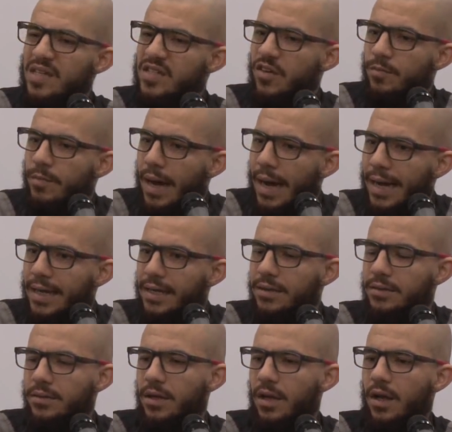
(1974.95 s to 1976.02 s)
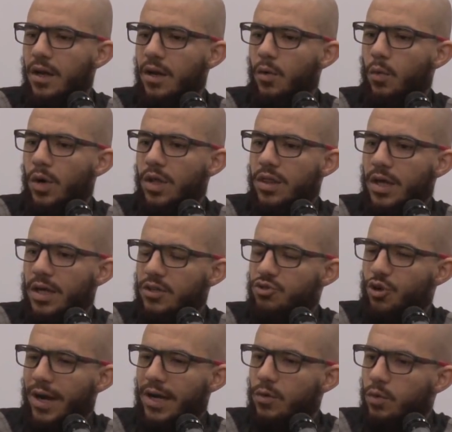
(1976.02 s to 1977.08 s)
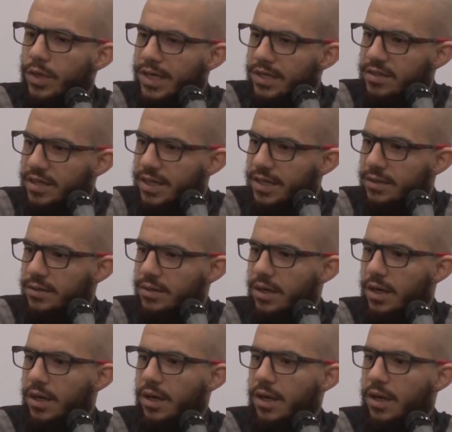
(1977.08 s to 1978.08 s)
peace of mind, with a tranquility,